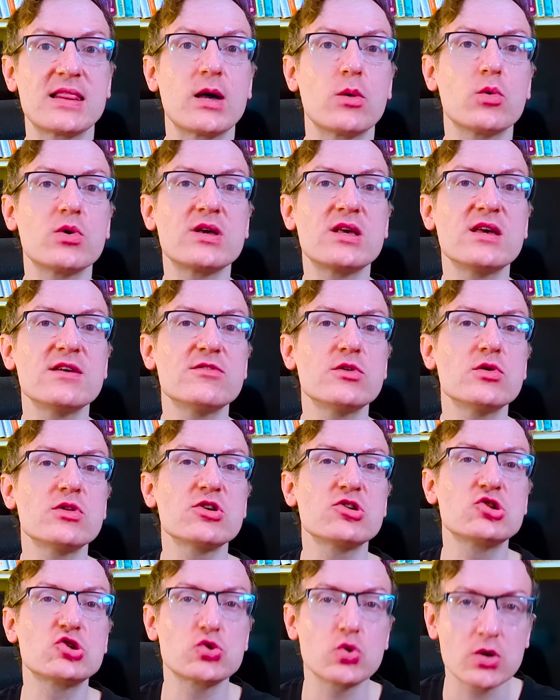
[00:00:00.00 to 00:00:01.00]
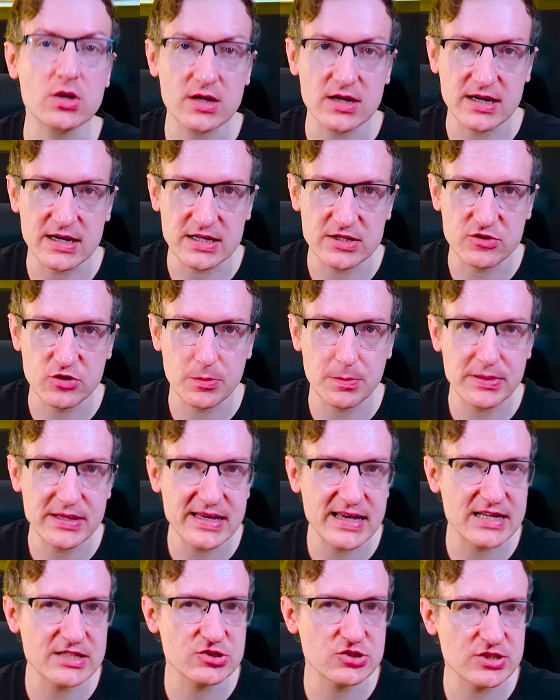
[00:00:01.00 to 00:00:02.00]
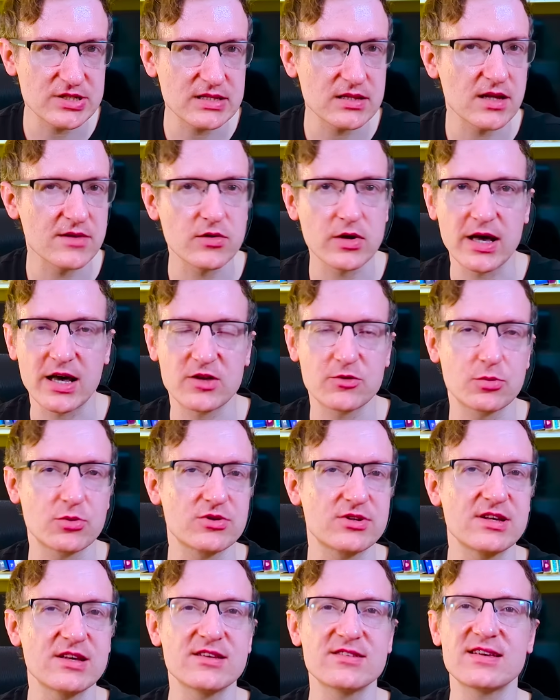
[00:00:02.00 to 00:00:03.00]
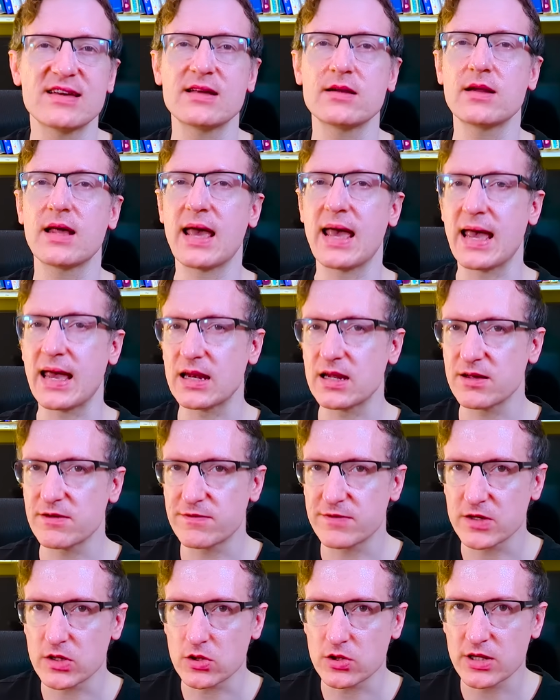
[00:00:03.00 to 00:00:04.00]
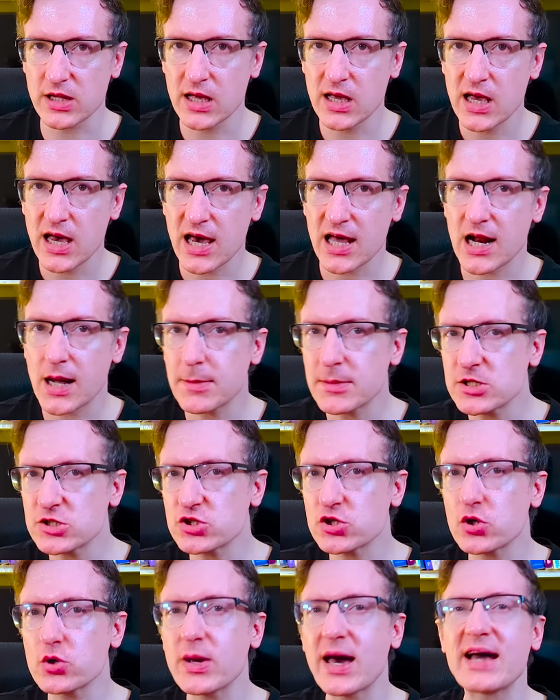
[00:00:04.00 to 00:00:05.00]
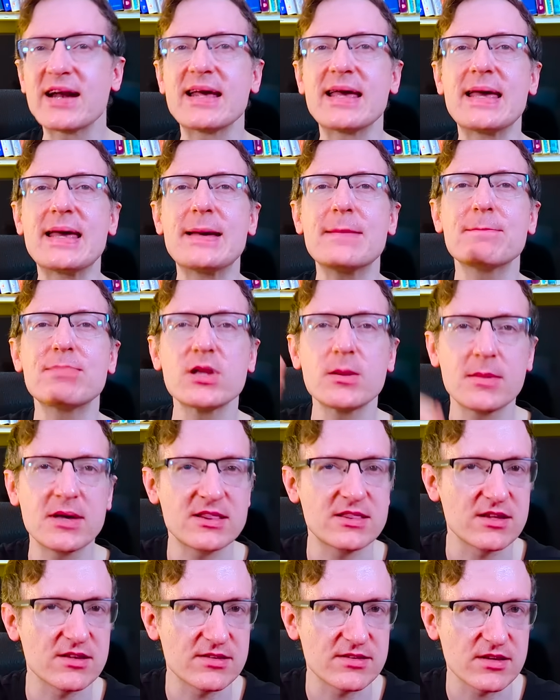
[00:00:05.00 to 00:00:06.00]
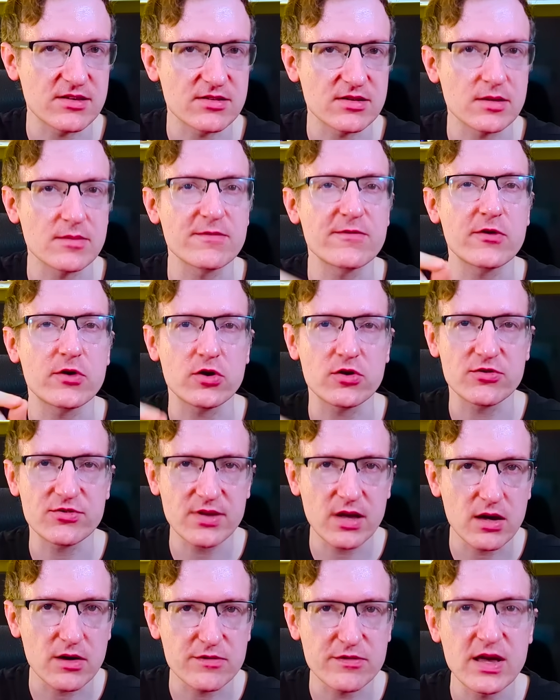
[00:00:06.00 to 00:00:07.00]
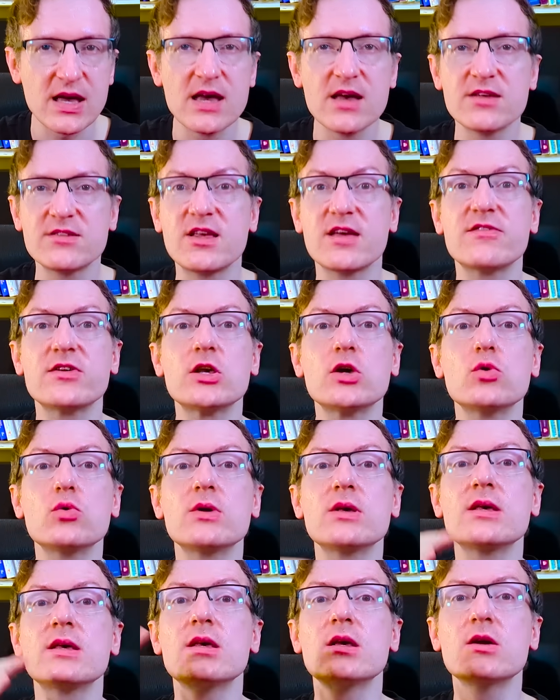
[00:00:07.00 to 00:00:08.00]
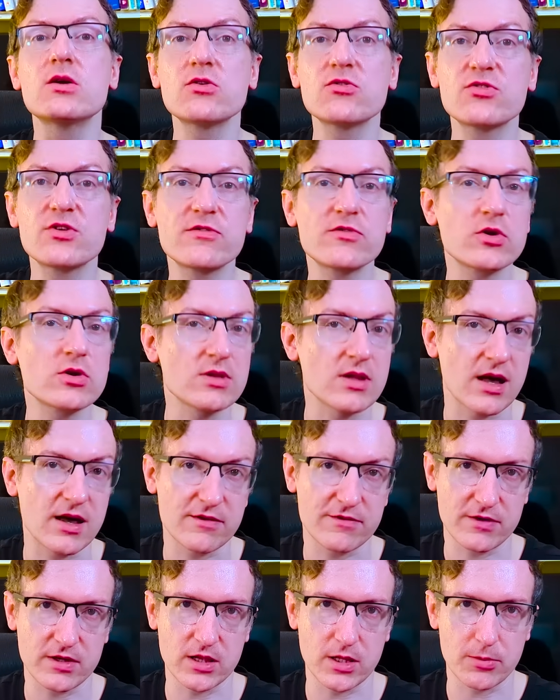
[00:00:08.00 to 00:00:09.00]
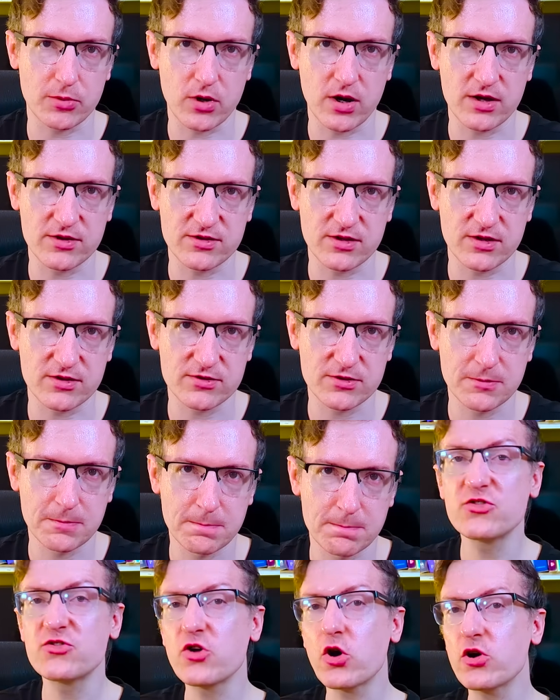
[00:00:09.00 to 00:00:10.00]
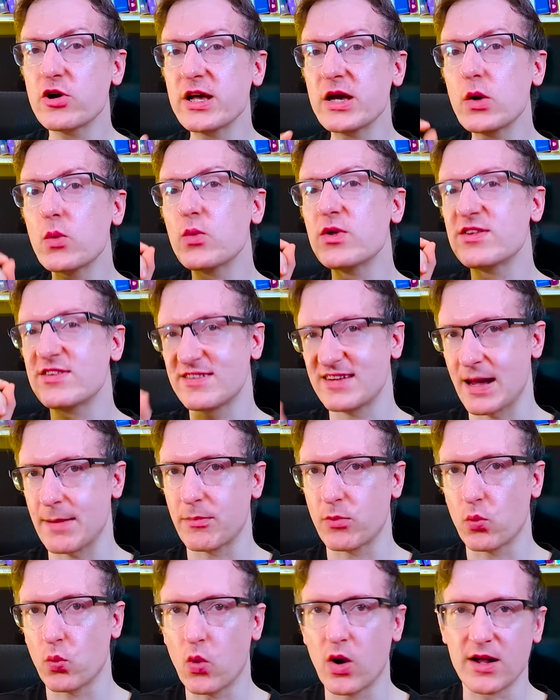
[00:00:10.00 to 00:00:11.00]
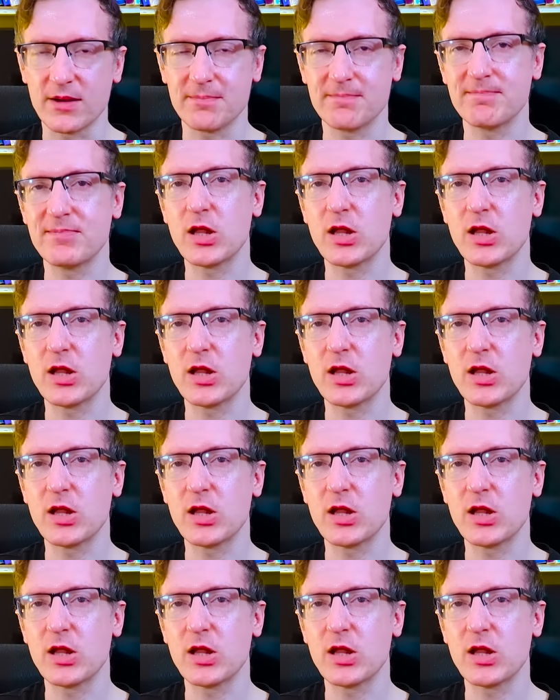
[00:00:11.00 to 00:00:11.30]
that will give you the shortcut to PhD-level expertise in any field. And I'm going to show you how to implement this system for yourself, saving you years of your life in the process. Starting with step one,